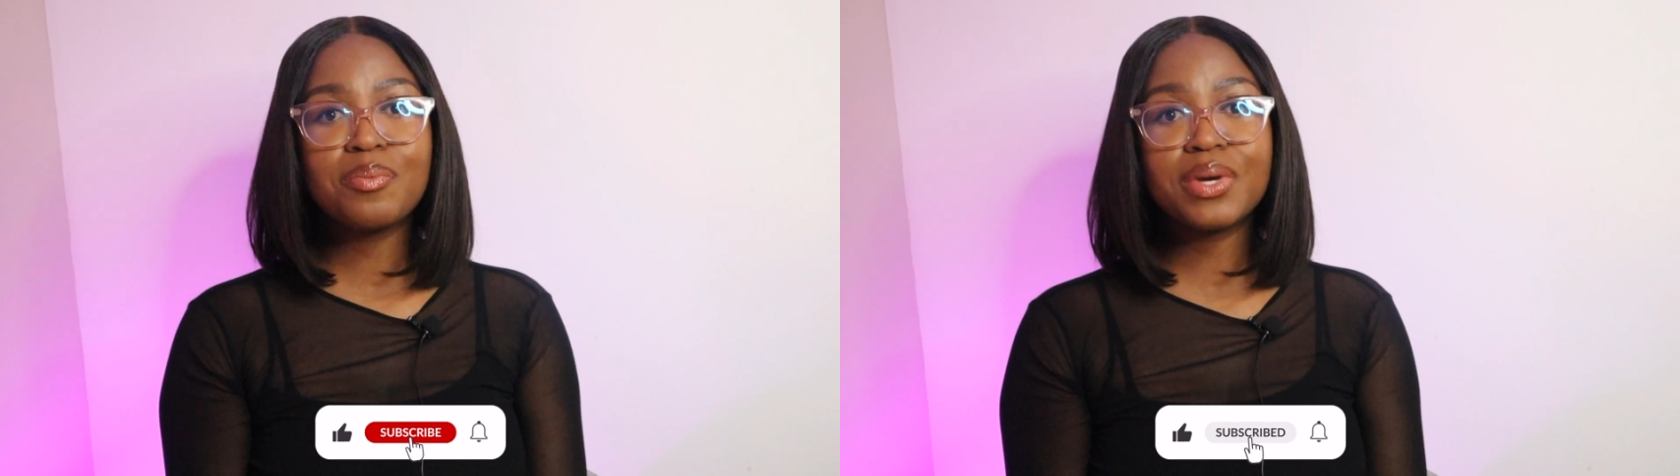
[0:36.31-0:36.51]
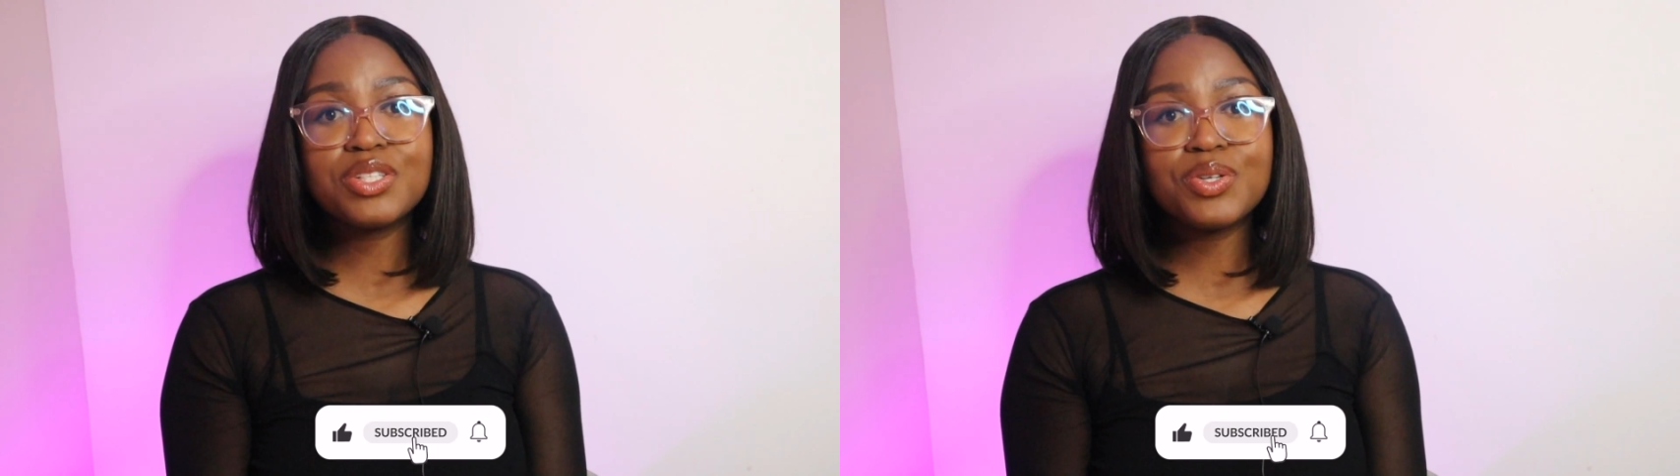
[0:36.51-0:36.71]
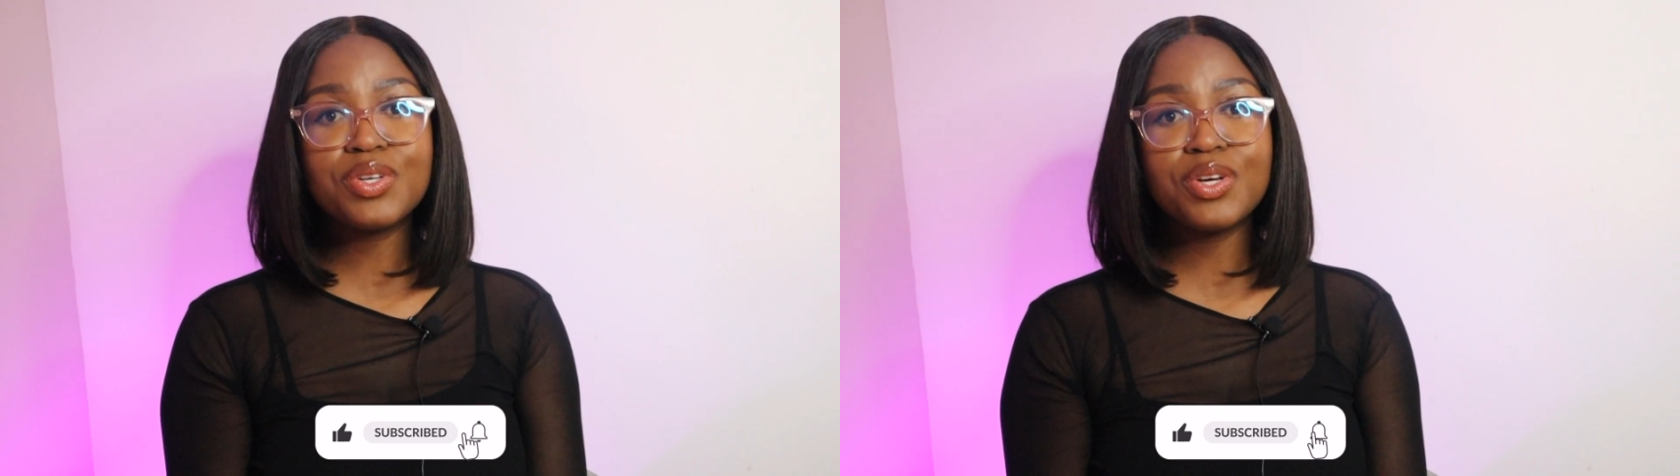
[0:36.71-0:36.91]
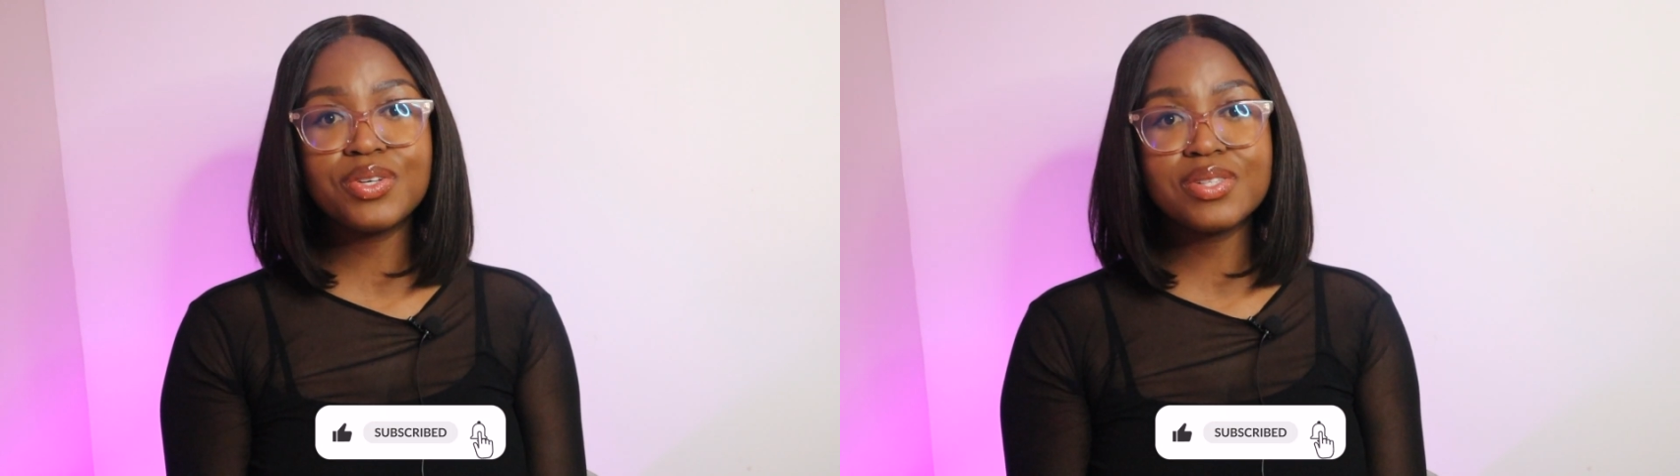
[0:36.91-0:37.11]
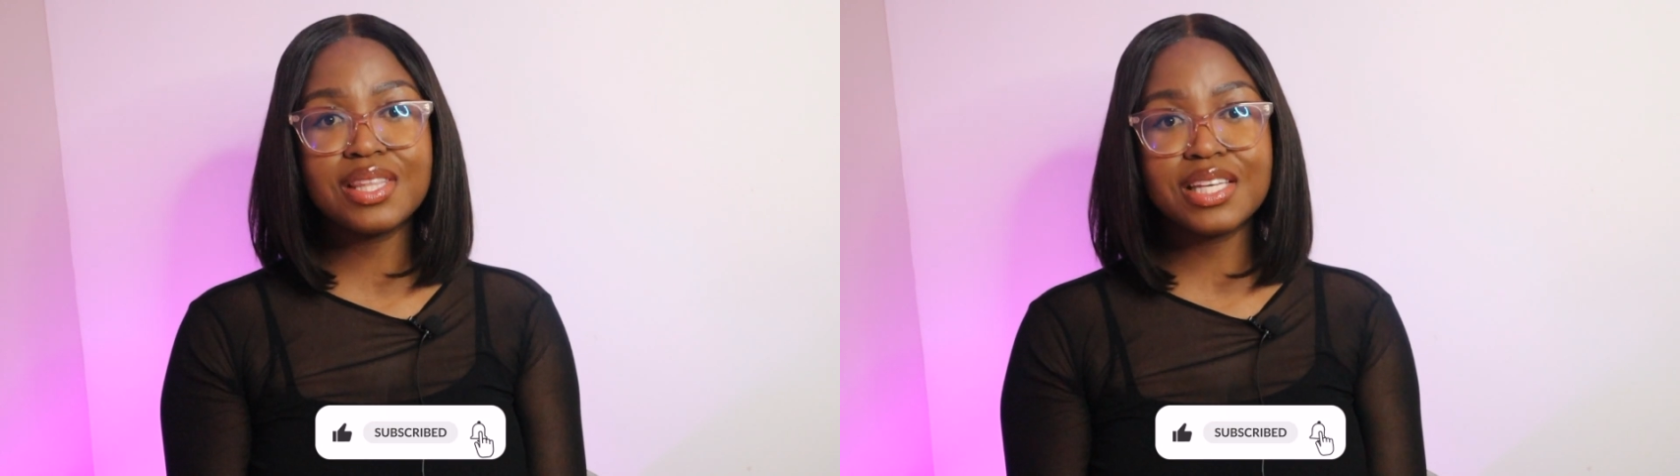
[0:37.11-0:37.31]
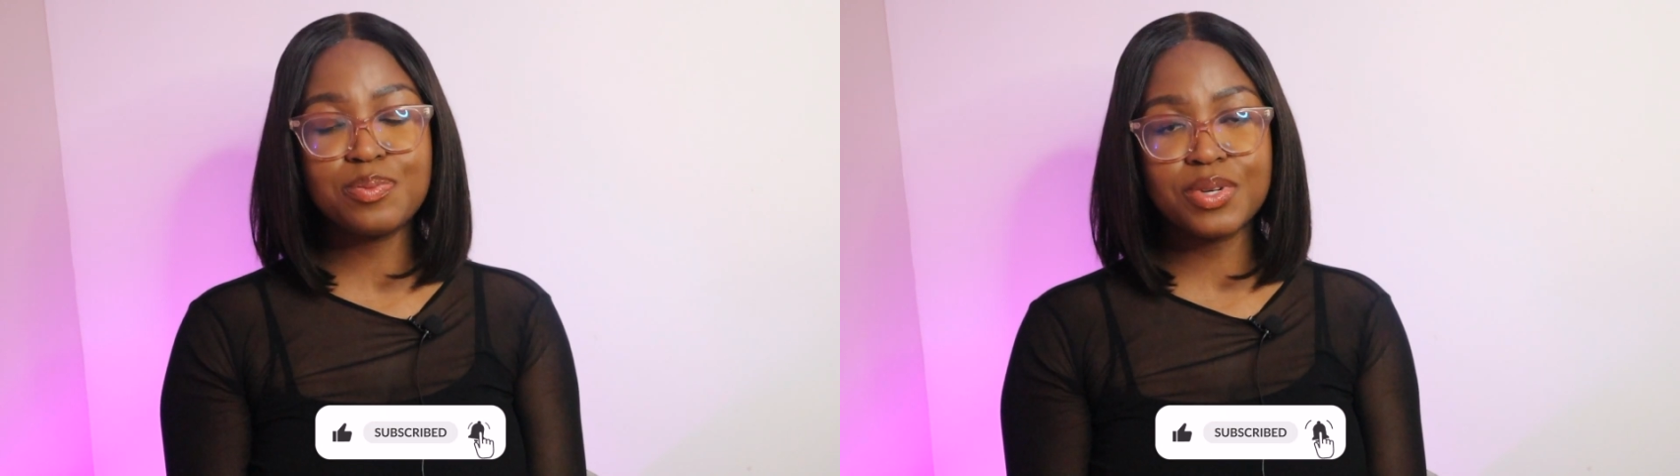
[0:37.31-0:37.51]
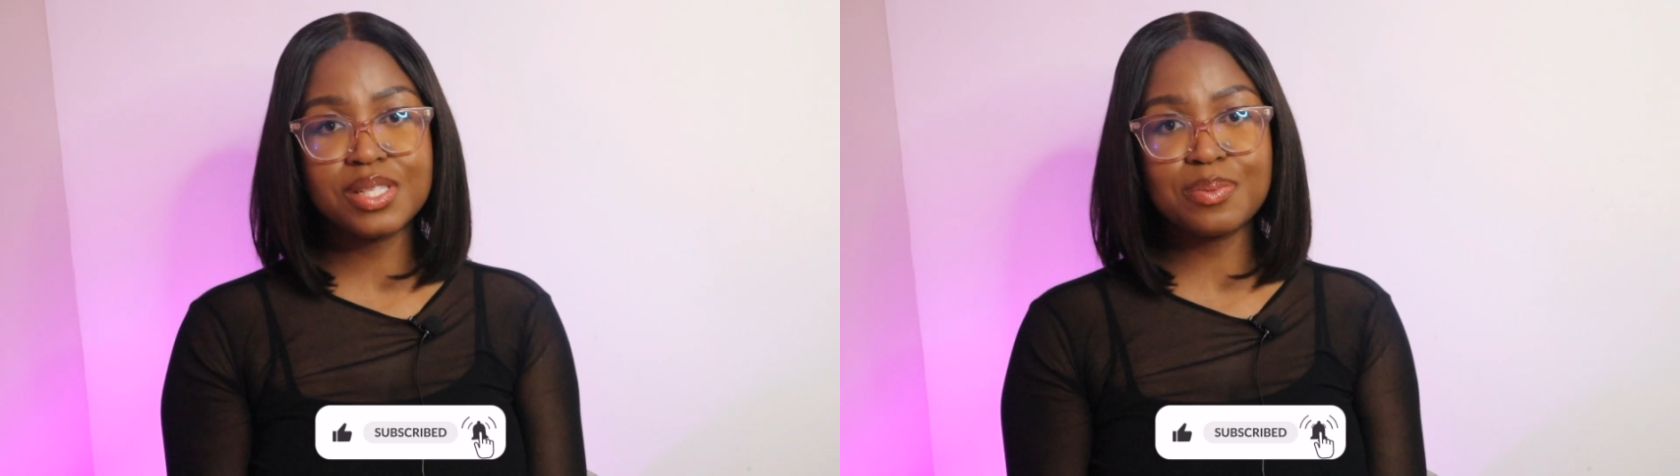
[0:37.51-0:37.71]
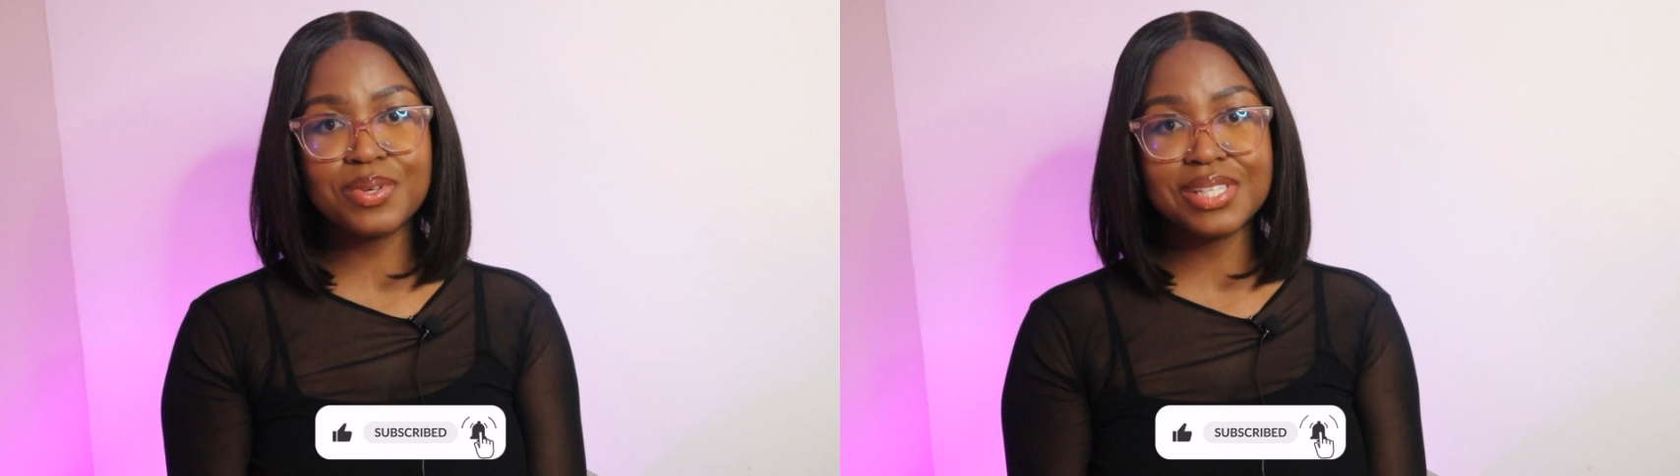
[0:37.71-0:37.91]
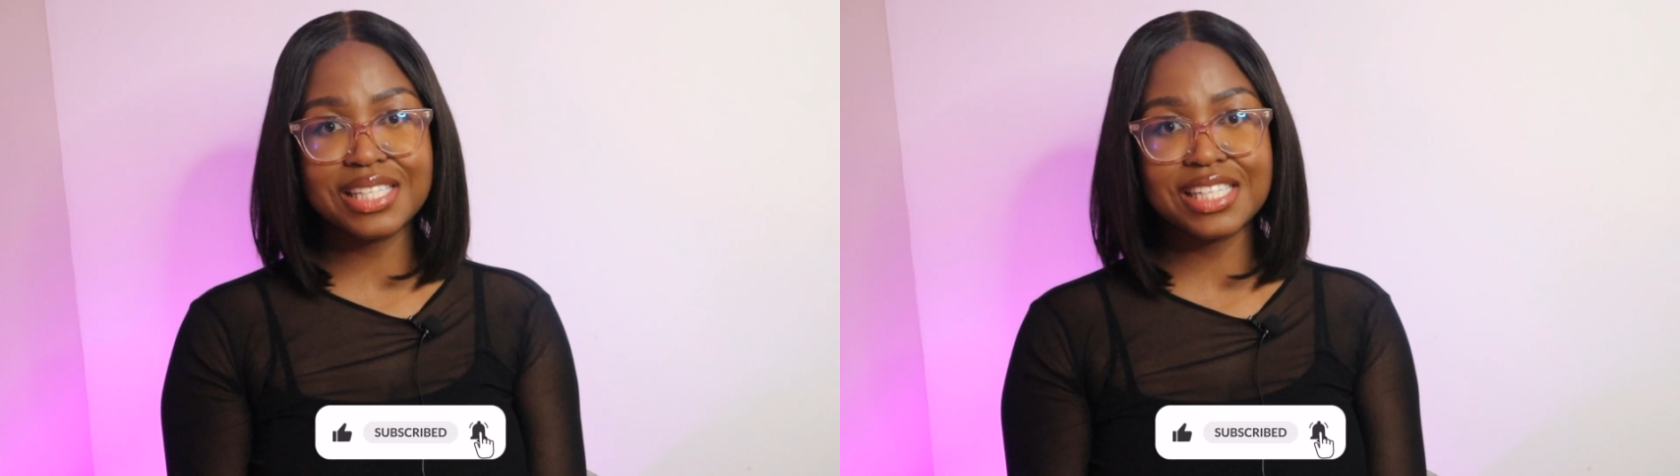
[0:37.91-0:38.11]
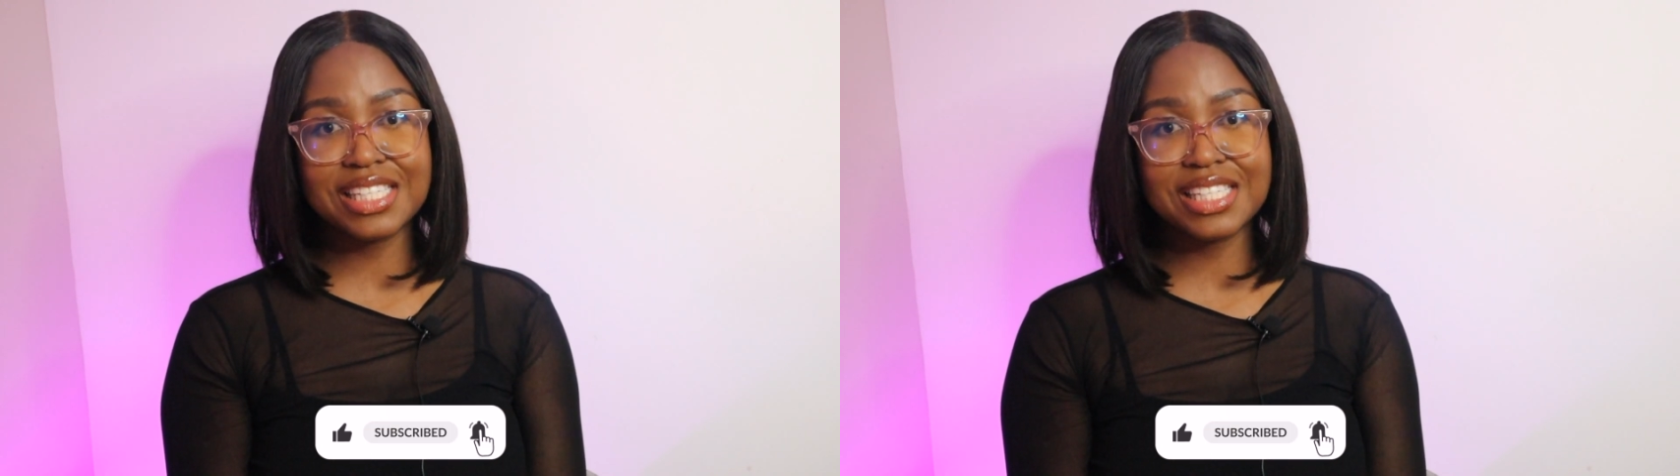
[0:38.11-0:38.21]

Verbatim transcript: Make sure you're using these principles as